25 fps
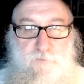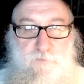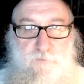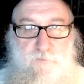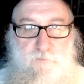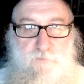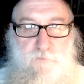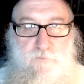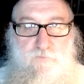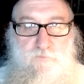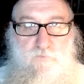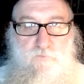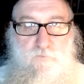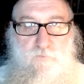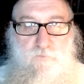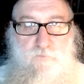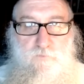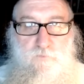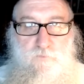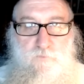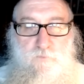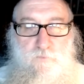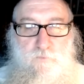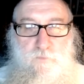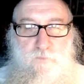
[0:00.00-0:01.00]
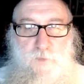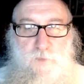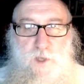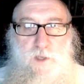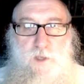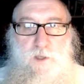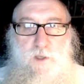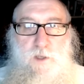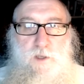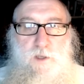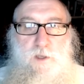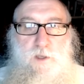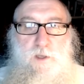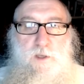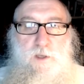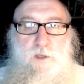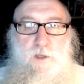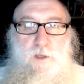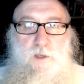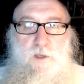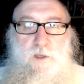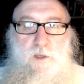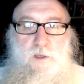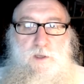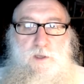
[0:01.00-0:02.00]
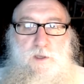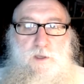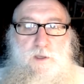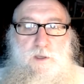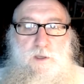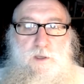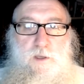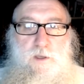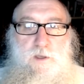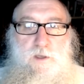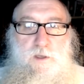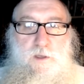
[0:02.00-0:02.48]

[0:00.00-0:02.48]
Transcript: Nothing is said.